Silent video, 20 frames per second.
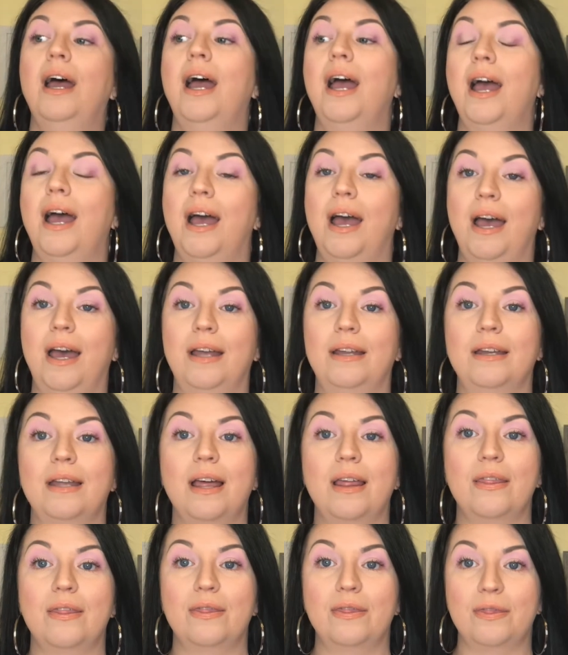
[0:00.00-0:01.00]
And
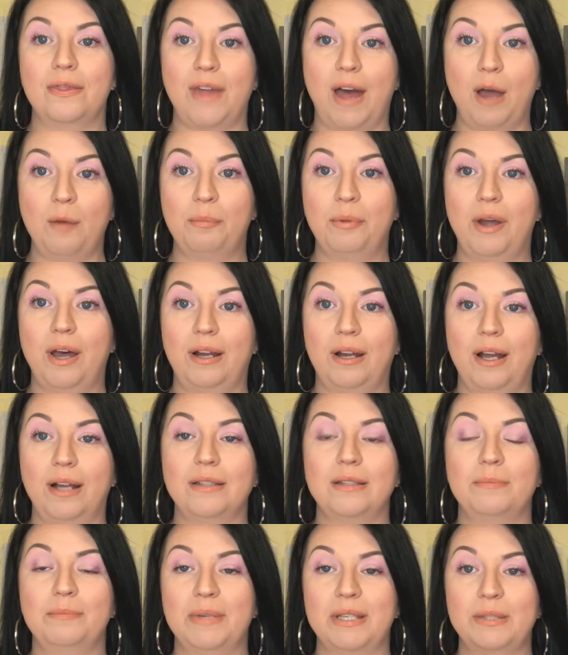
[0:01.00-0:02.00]
that
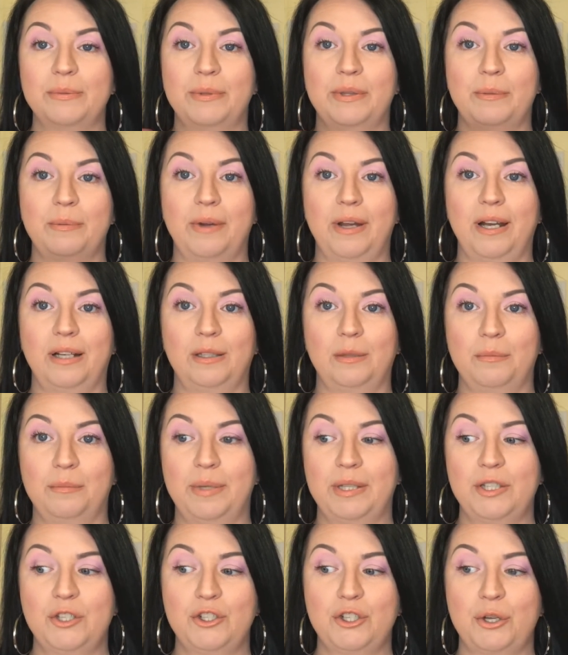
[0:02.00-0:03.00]
product mixed with the product I'm
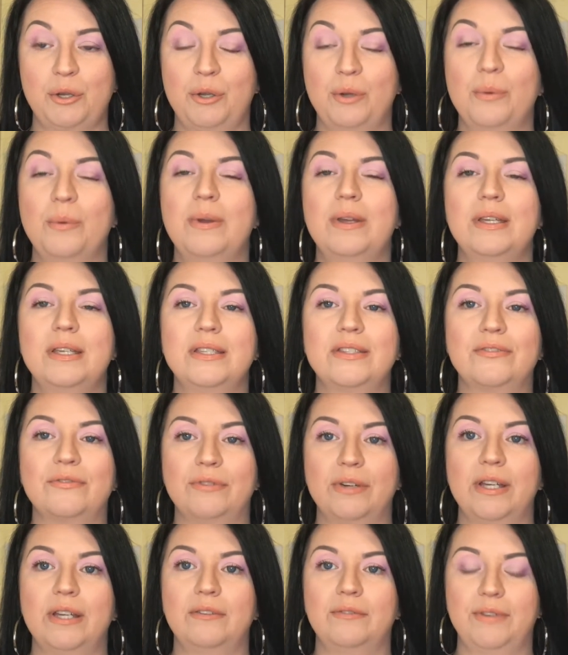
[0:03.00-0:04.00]
about to show you is
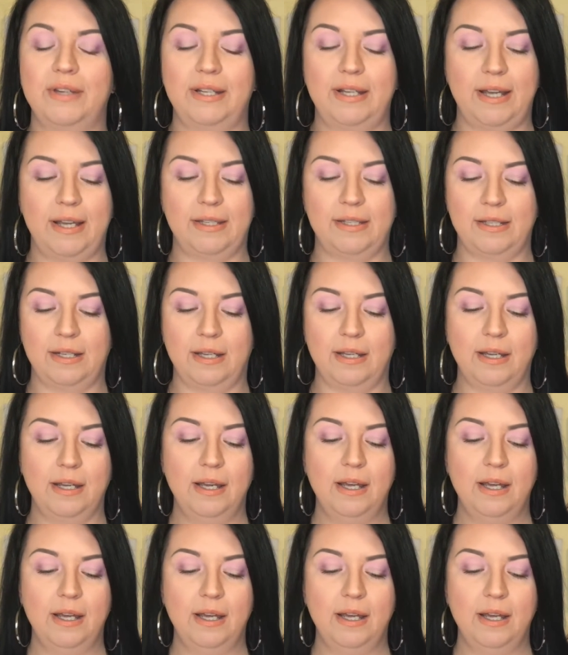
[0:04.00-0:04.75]
freaking fantastic.